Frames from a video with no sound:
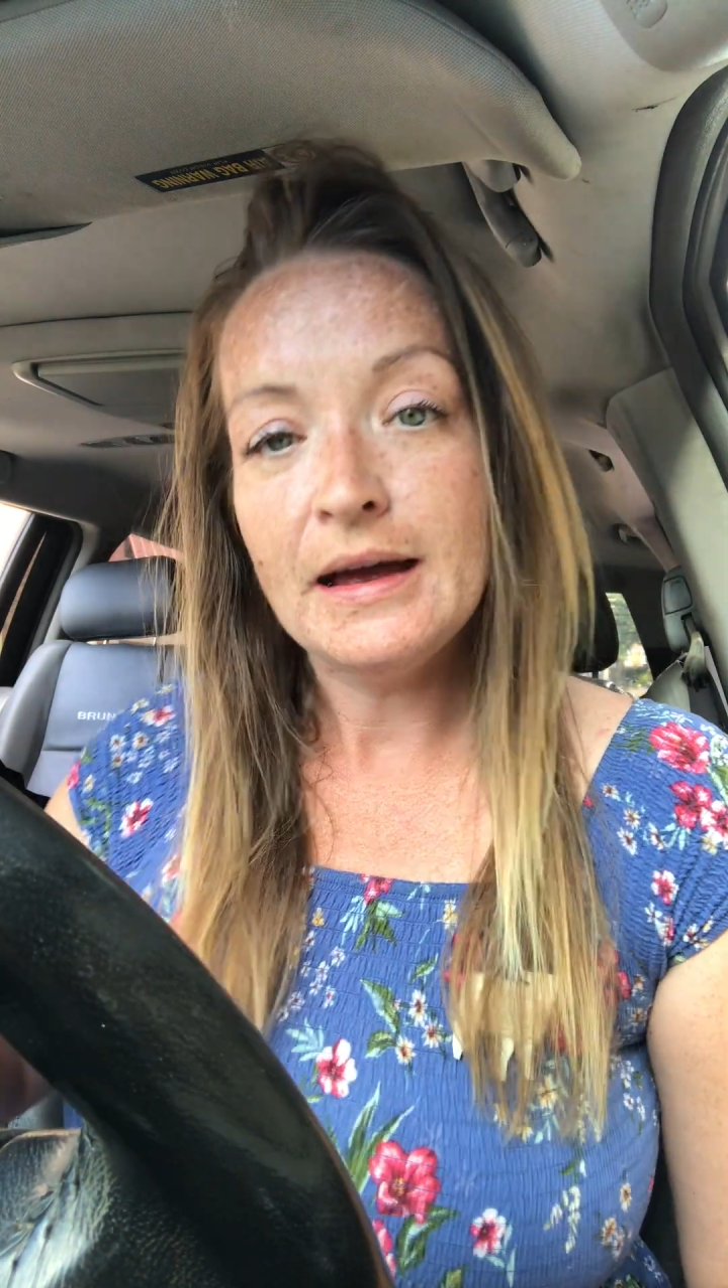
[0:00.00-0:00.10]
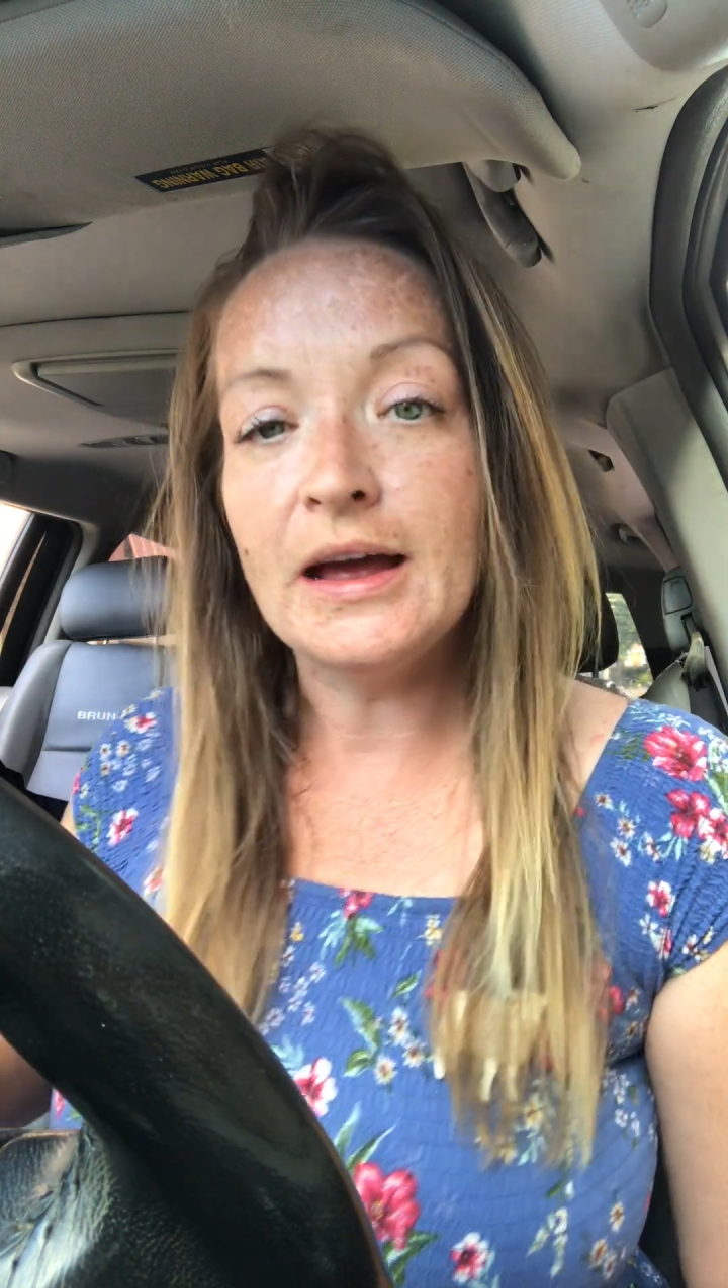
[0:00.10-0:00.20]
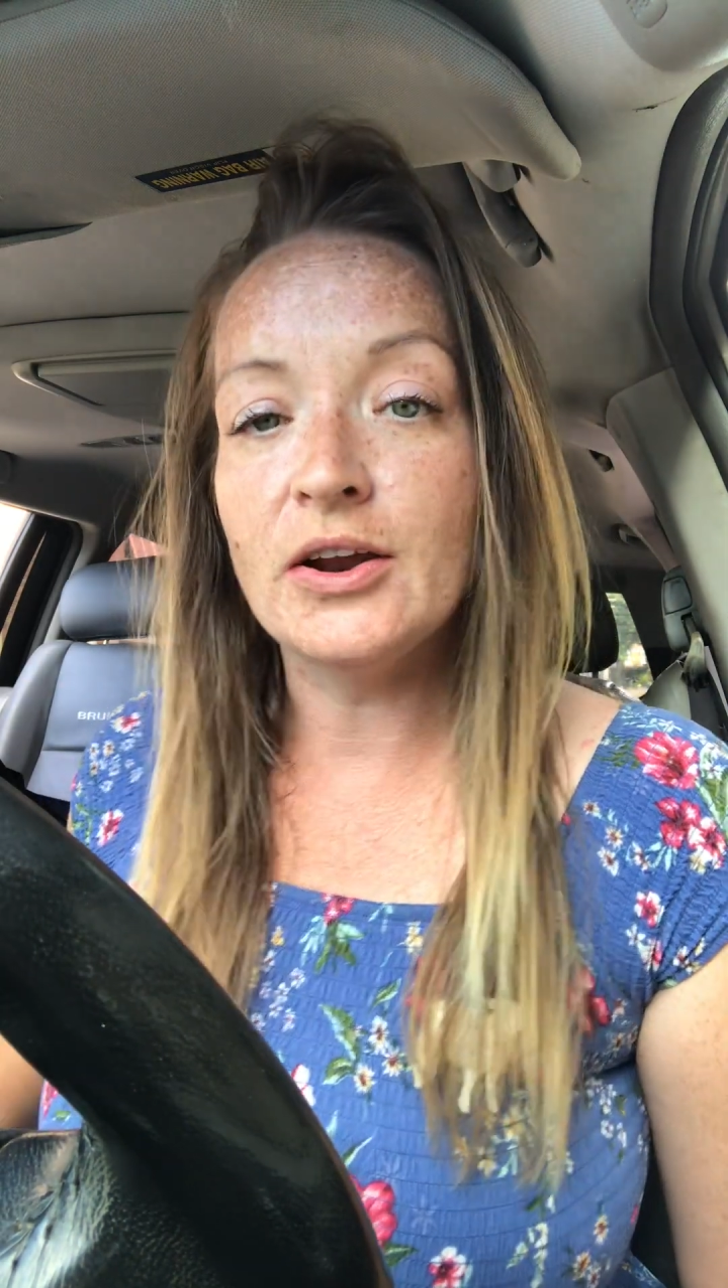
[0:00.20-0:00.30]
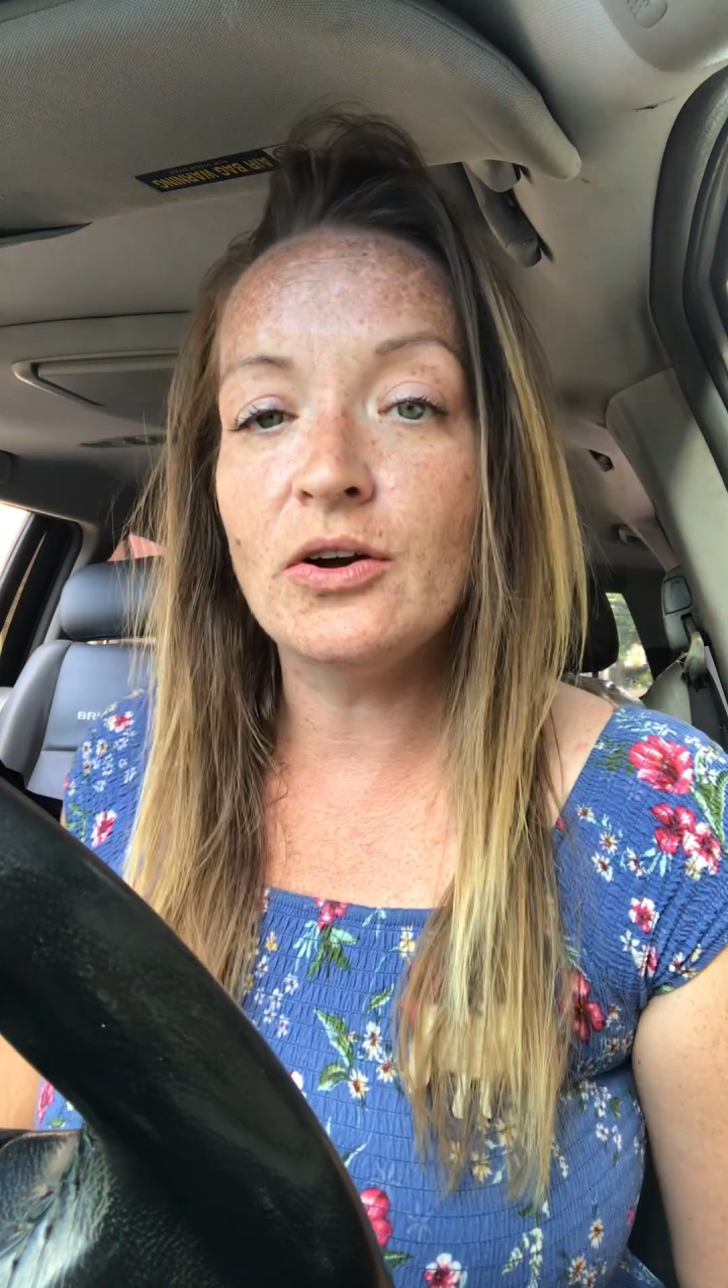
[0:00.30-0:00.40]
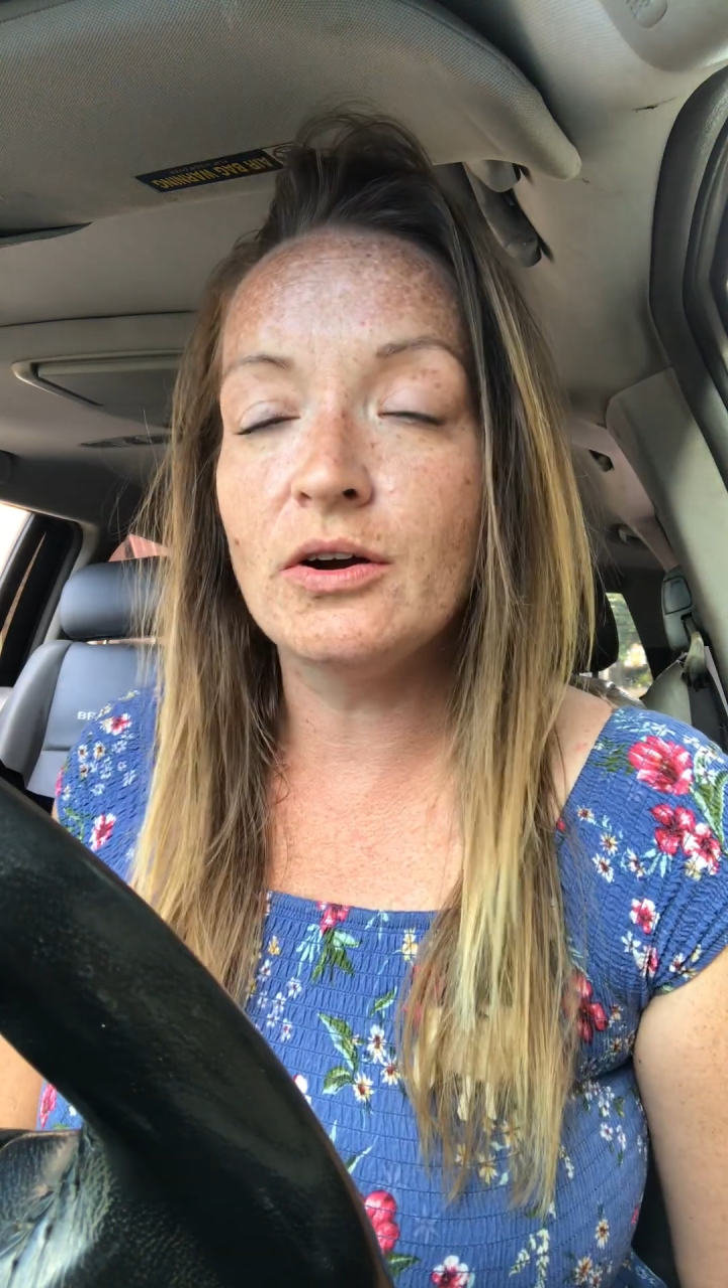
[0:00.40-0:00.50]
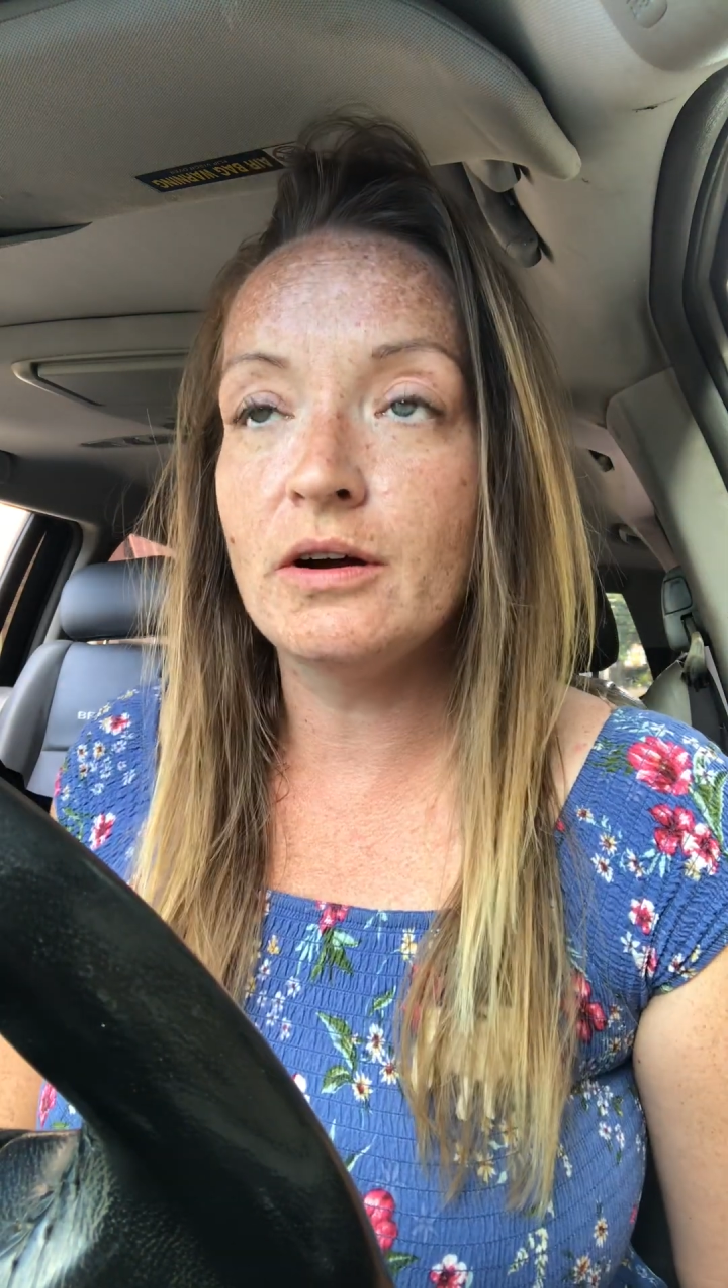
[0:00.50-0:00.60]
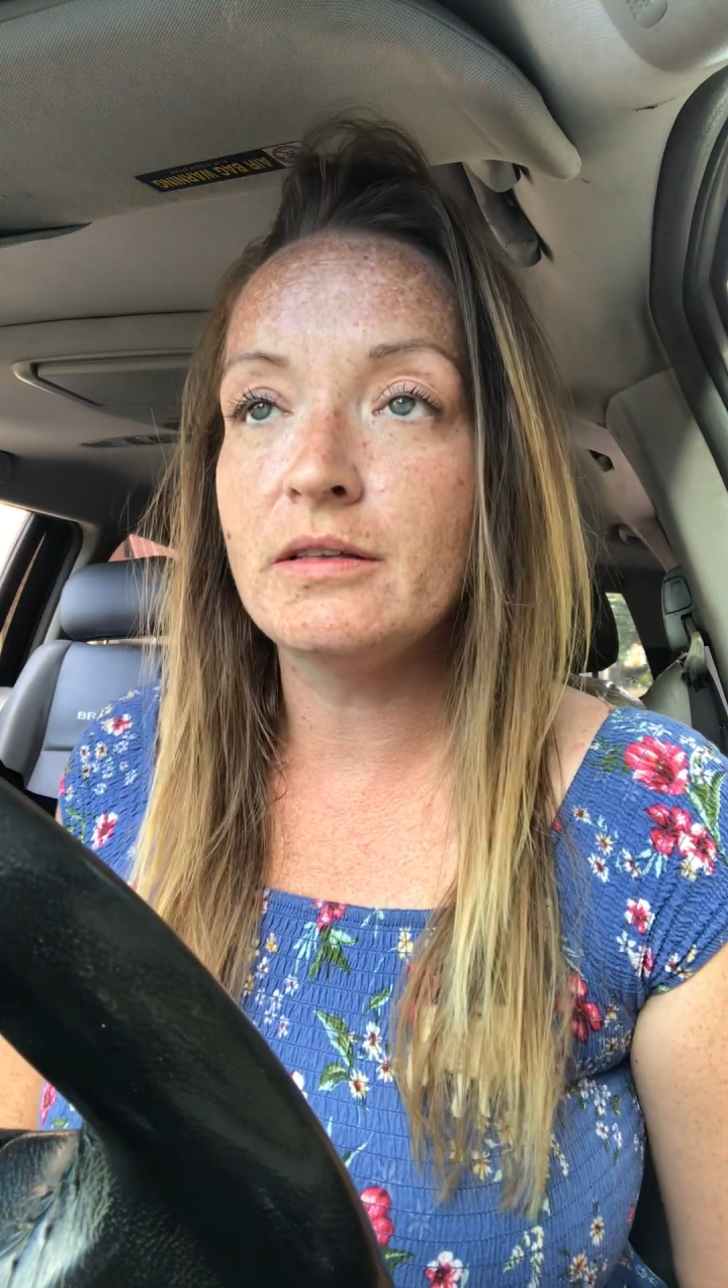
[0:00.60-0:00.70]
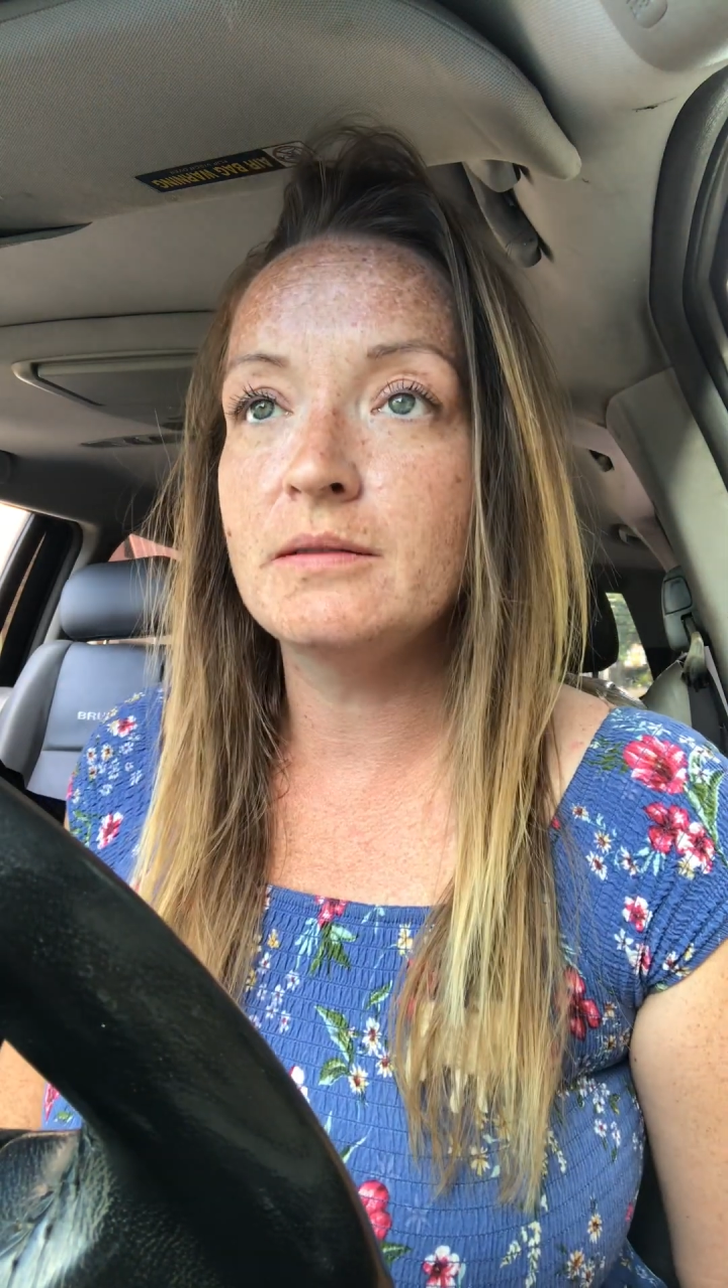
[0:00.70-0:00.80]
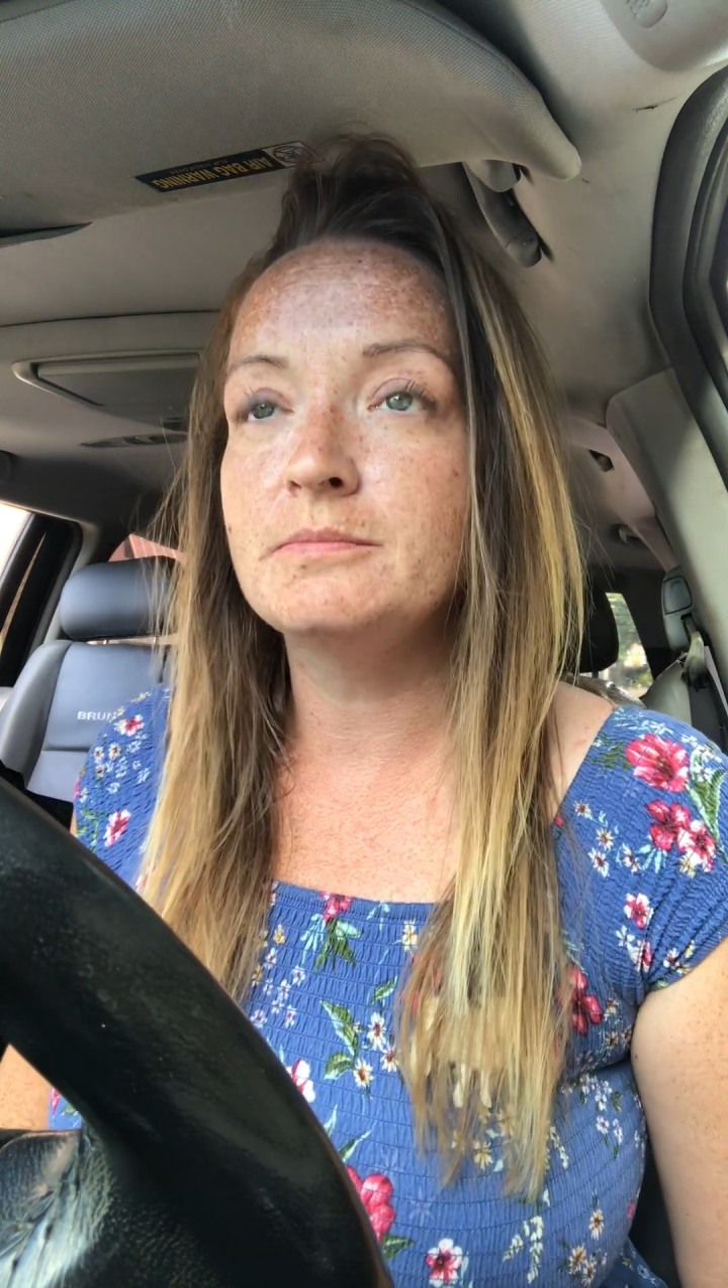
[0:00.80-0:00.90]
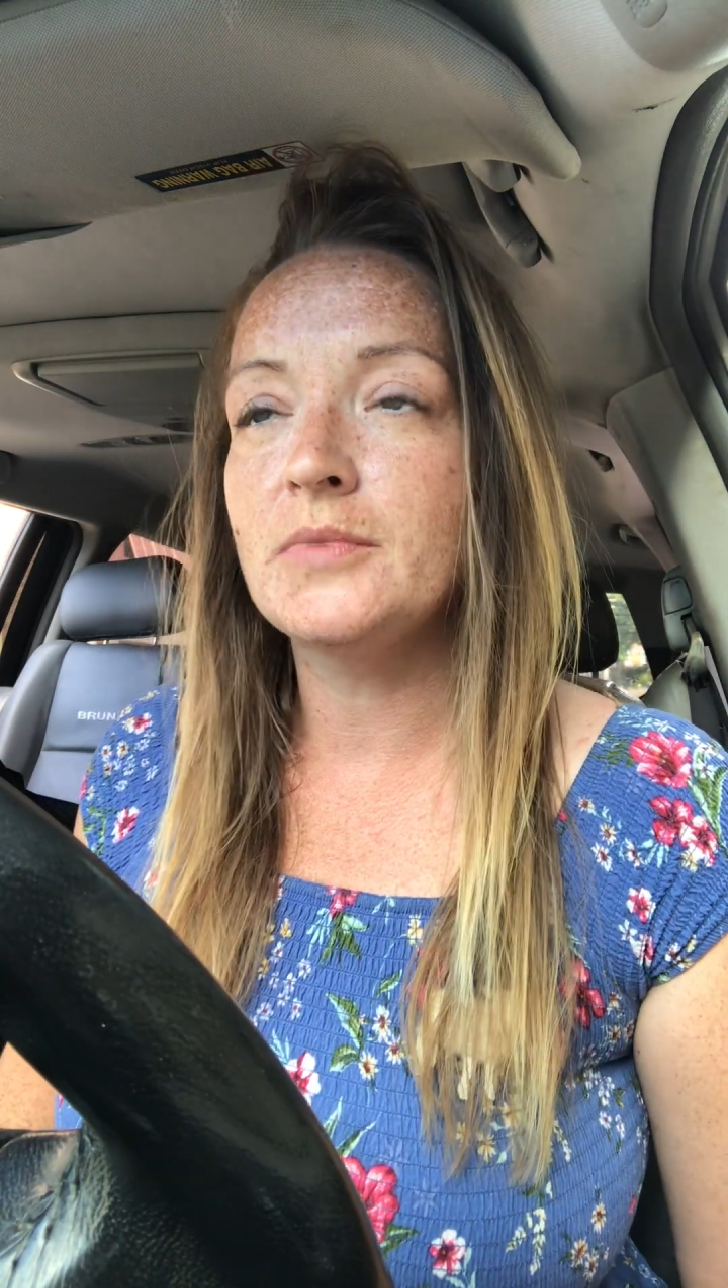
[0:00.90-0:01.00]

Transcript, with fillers: in Earth,